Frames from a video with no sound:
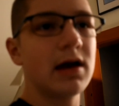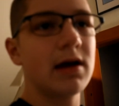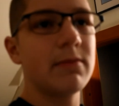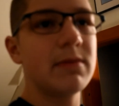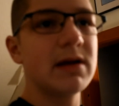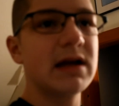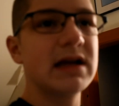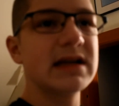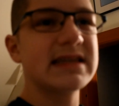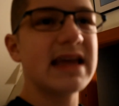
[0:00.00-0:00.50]

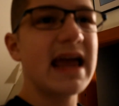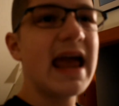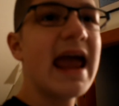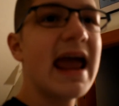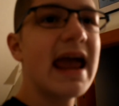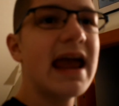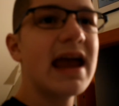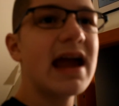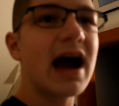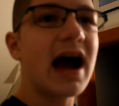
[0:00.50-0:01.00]
Because
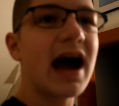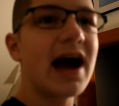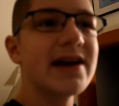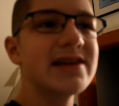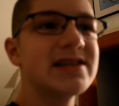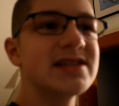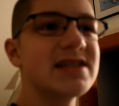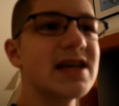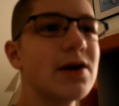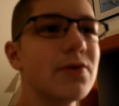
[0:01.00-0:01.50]
A, I
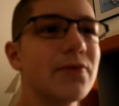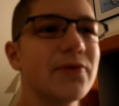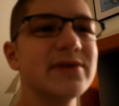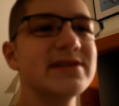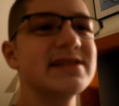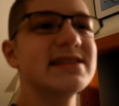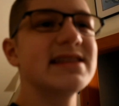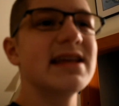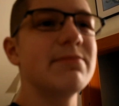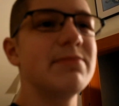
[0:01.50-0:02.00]
said it
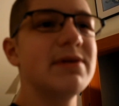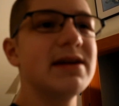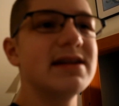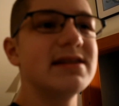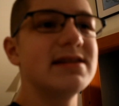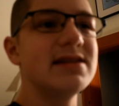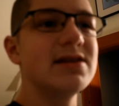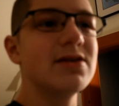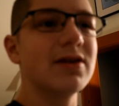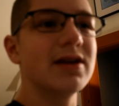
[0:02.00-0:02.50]
wasn't that big a
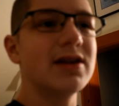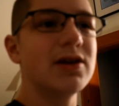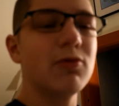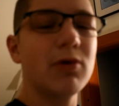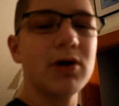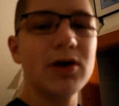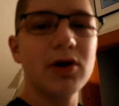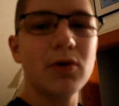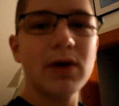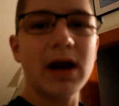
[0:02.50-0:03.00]
deal, and you
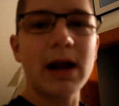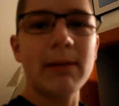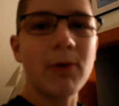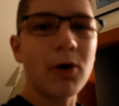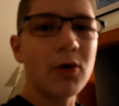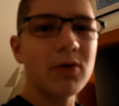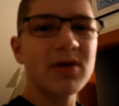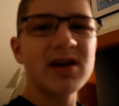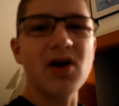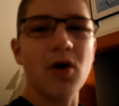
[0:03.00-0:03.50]
wanna know what? I'm
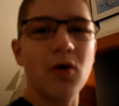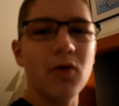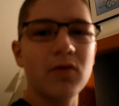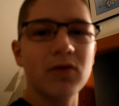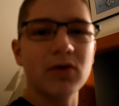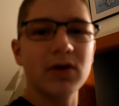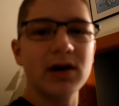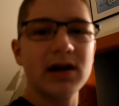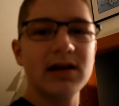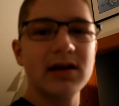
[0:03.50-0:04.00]
already
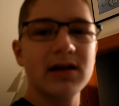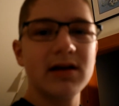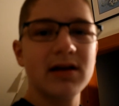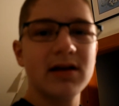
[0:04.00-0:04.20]
over it.